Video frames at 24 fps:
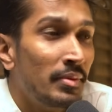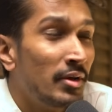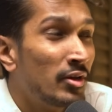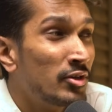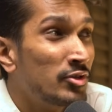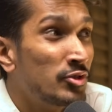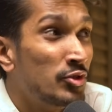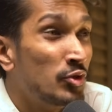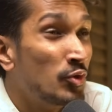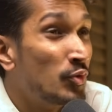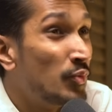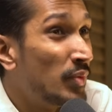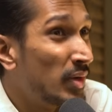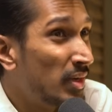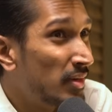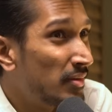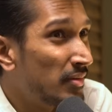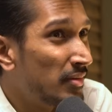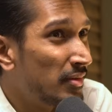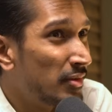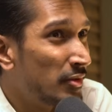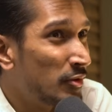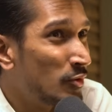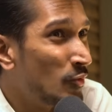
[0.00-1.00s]
because you
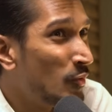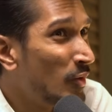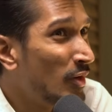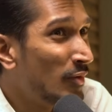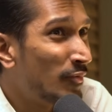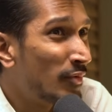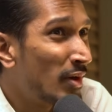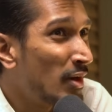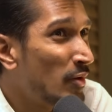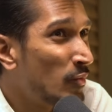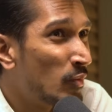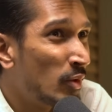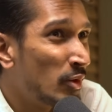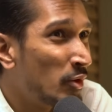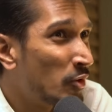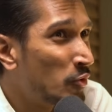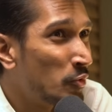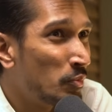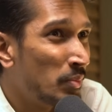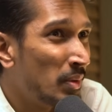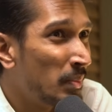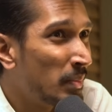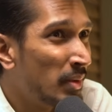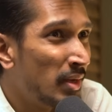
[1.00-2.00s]
will find 1 or
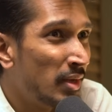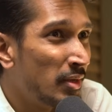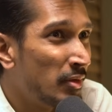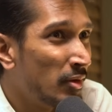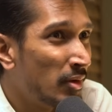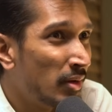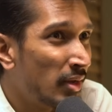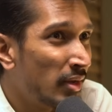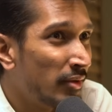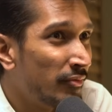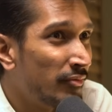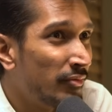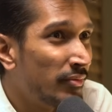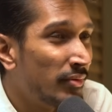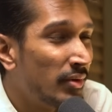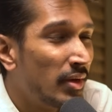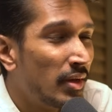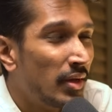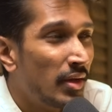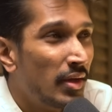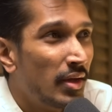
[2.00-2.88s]
2 people in your life